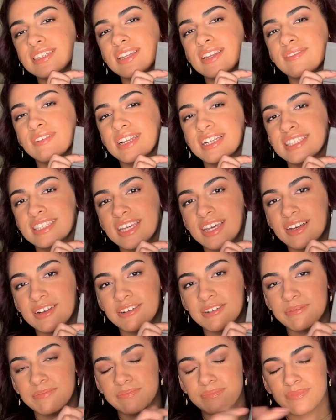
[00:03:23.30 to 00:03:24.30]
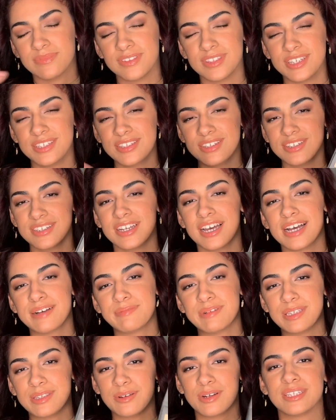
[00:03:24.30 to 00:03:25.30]
can already tell, these are not
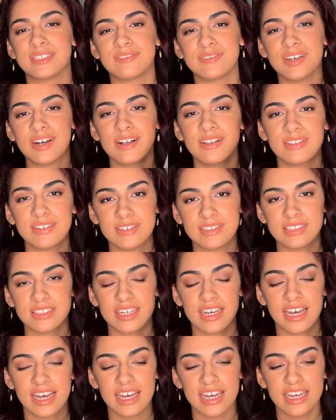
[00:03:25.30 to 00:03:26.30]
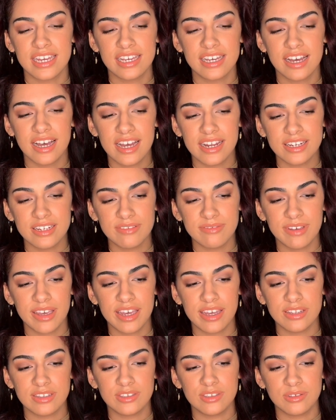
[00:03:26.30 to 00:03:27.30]
my source of colors. I kind of get
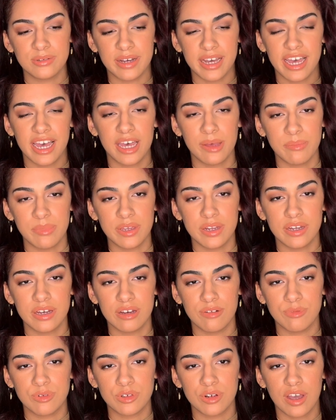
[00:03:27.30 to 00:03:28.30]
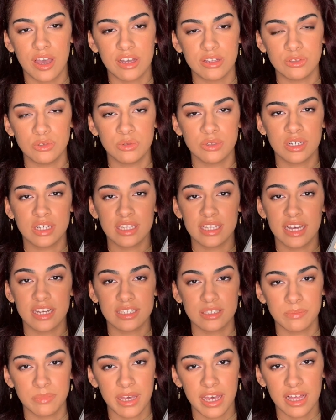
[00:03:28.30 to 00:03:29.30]
into a habit of trying to
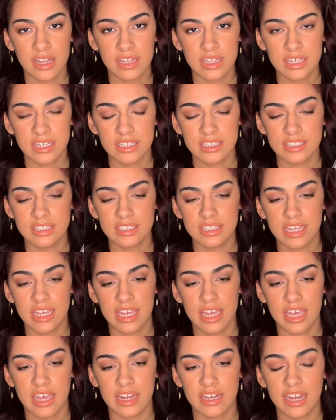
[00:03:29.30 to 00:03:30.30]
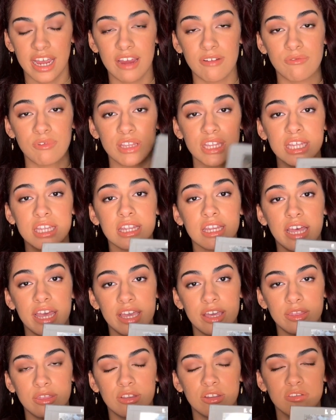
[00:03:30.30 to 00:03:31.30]
collect palettes, and I really
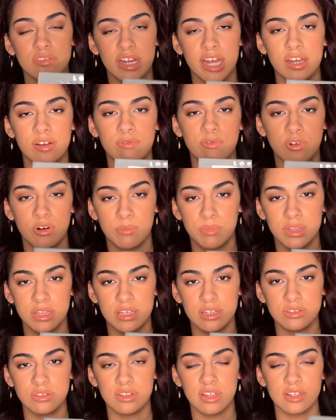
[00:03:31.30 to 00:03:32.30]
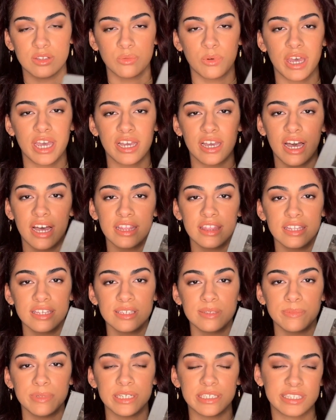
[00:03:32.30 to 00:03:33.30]
like the Lorac formula, so that's why I got this,
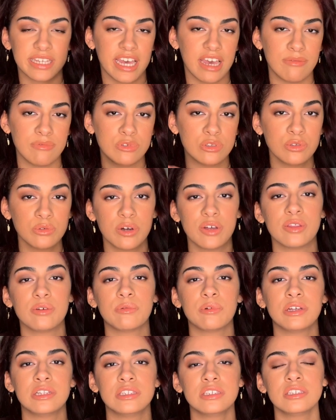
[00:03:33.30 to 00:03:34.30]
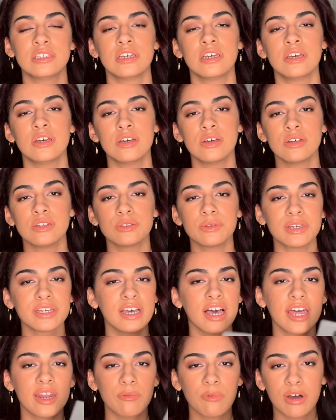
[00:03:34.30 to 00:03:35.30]
because I have 2 other ones. So I
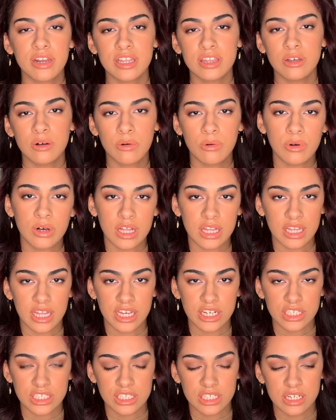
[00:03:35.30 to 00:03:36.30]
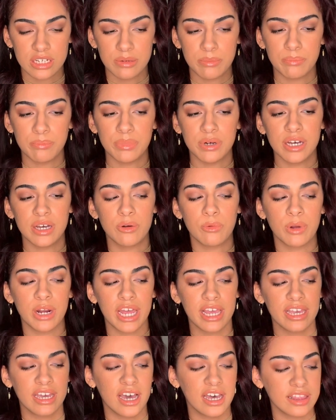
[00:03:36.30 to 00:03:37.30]
kind of wanted the whole collection, but when I
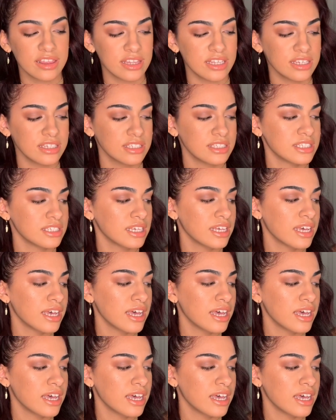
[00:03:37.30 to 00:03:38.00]
got this,